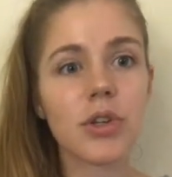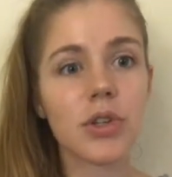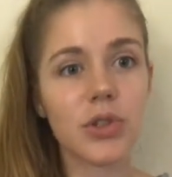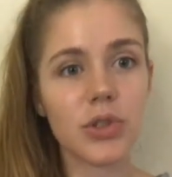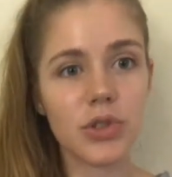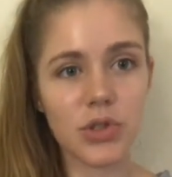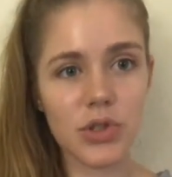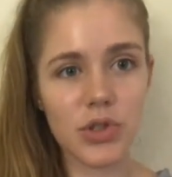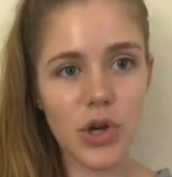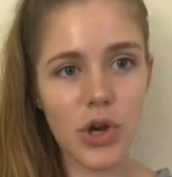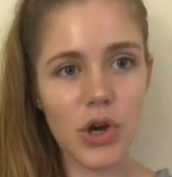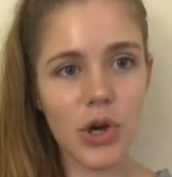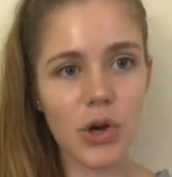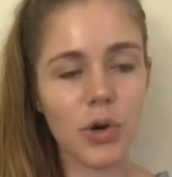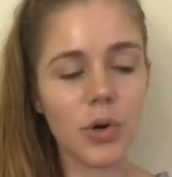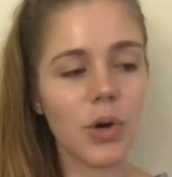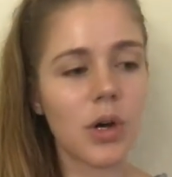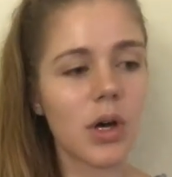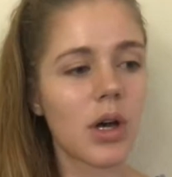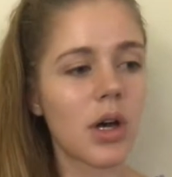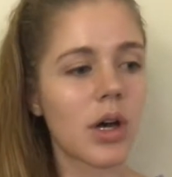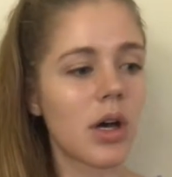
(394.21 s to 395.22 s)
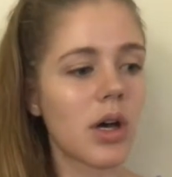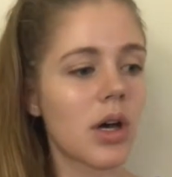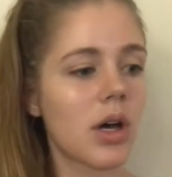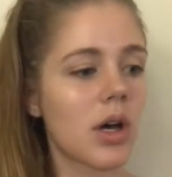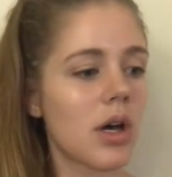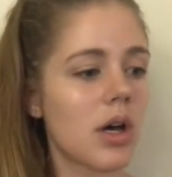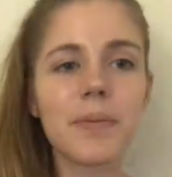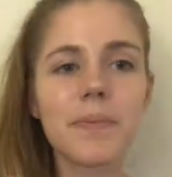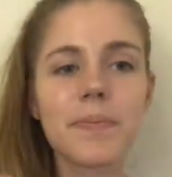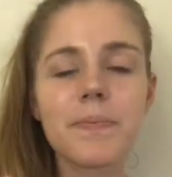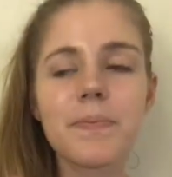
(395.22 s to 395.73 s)
So,
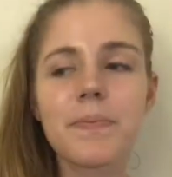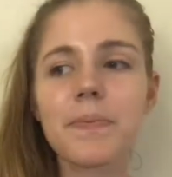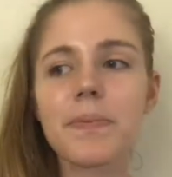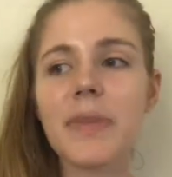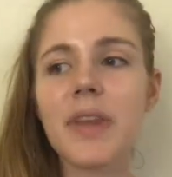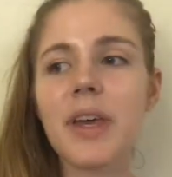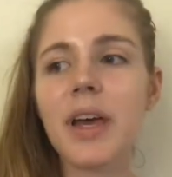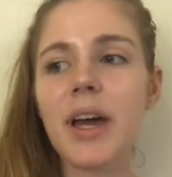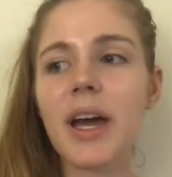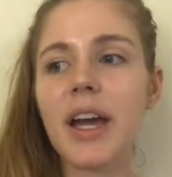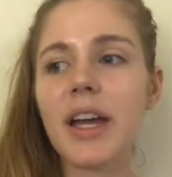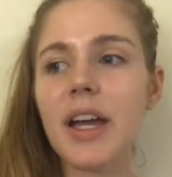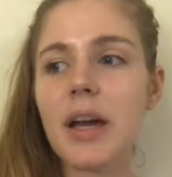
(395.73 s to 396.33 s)
but I